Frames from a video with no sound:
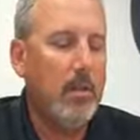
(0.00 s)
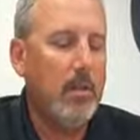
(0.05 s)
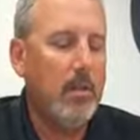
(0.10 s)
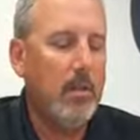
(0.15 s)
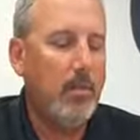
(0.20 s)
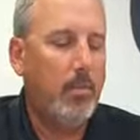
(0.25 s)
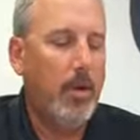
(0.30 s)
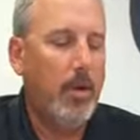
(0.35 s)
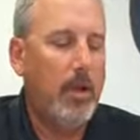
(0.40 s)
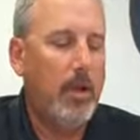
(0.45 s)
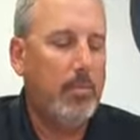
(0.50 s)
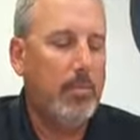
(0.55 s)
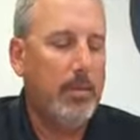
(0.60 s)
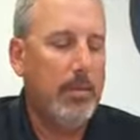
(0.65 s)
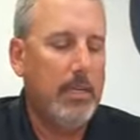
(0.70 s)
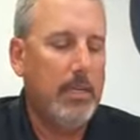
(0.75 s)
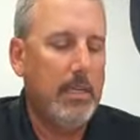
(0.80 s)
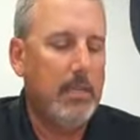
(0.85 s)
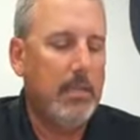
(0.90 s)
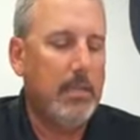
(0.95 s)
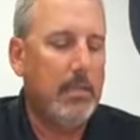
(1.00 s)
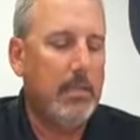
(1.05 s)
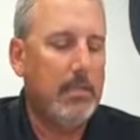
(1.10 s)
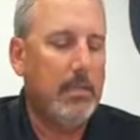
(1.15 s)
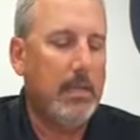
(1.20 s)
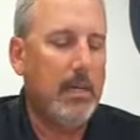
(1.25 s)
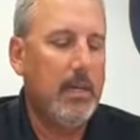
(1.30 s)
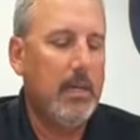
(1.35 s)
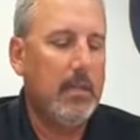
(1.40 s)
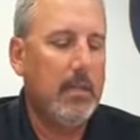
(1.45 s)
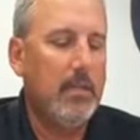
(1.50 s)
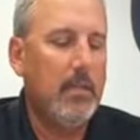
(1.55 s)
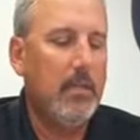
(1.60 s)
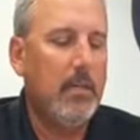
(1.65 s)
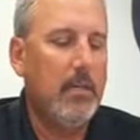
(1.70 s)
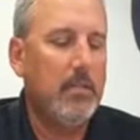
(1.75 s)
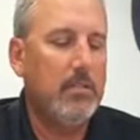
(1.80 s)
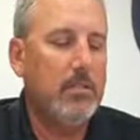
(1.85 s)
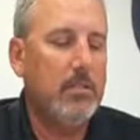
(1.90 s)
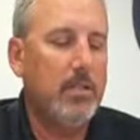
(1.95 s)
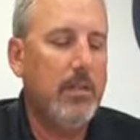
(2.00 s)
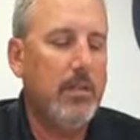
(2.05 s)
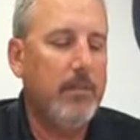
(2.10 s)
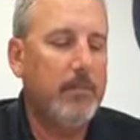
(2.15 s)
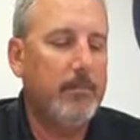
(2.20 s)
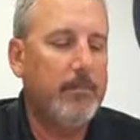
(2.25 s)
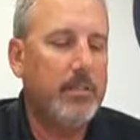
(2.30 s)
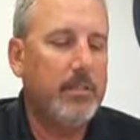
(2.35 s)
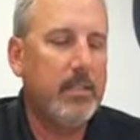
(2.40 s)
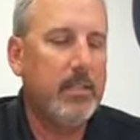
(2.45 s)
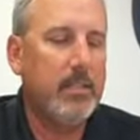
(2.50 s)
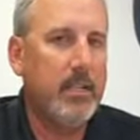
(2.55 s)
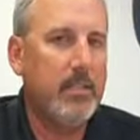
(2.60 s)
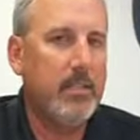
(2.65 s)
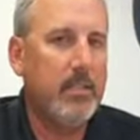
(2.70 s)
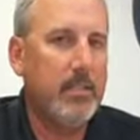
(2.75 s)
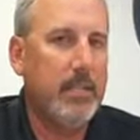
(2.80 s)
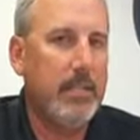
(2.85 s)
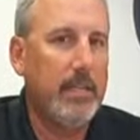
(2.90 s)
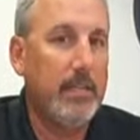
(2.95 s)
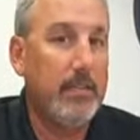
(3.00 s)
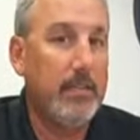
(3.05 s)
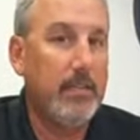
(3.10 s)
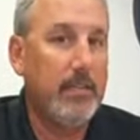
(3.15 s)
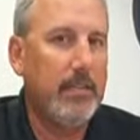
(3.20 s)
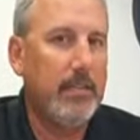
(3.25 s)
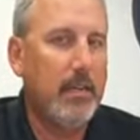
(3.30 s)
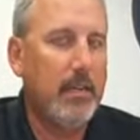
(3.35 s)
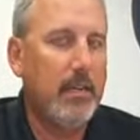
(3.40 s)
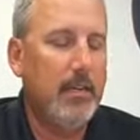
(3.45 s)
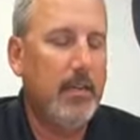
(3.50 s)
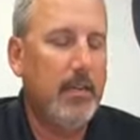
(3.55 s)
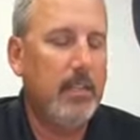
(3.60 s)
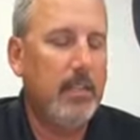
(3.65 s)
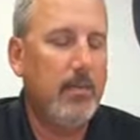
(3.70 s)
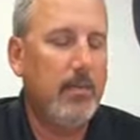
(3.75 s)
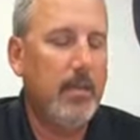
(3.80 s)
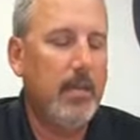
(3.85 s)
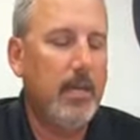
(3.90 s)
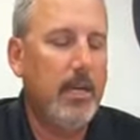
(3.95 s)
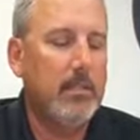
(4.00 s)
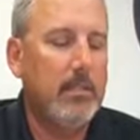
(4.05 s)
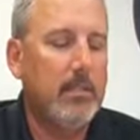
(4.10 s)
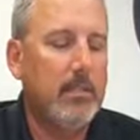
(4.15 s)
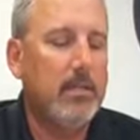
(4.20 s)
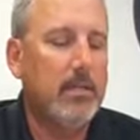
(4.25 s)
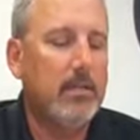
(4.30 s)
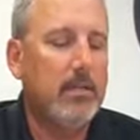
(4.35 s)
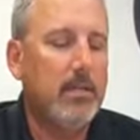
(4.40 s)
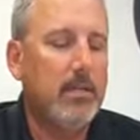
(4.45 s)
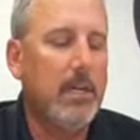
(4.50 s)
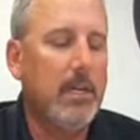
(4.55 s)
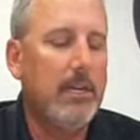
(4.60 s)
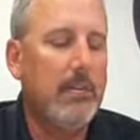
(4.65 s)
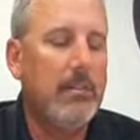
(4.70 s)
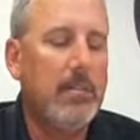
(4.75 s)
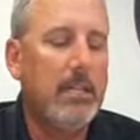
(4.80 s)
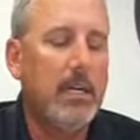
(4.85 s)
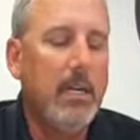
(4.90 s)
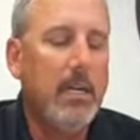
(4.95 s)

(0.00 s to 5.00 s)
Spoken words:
the property is closed on, to make sure they didn't take all the appliances or whatever.